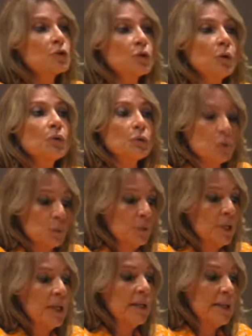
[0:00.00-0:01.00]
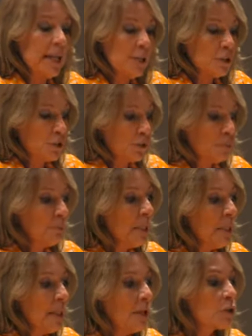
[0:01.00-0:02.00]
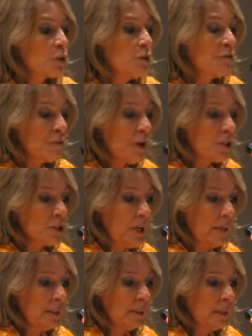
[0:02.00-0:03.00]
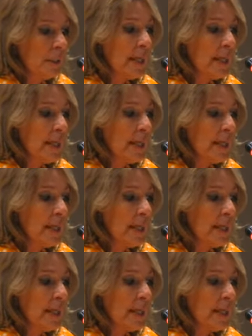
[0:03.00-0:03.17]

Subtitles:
so too nature, being so fragile,